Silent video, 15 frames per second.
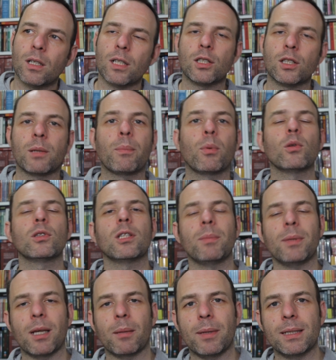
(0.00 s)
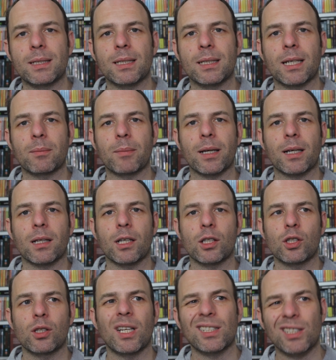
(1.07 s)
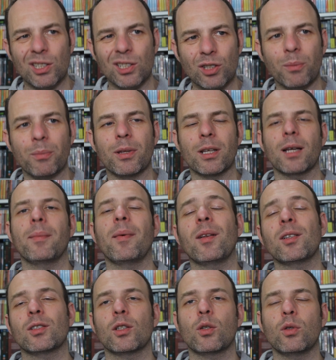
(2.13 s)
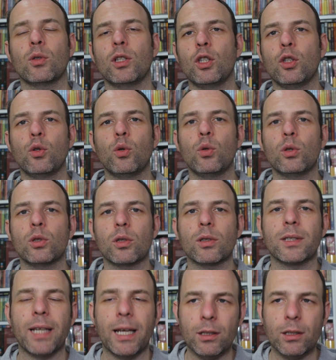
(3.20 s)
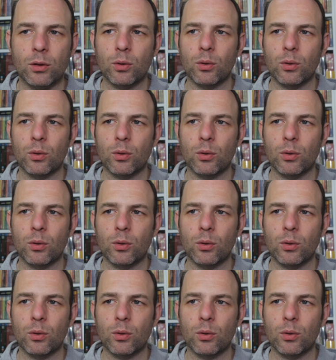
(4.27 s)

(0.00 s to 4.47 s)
is supposed to be amazing in my collection? Is it something I'm actually going to use or get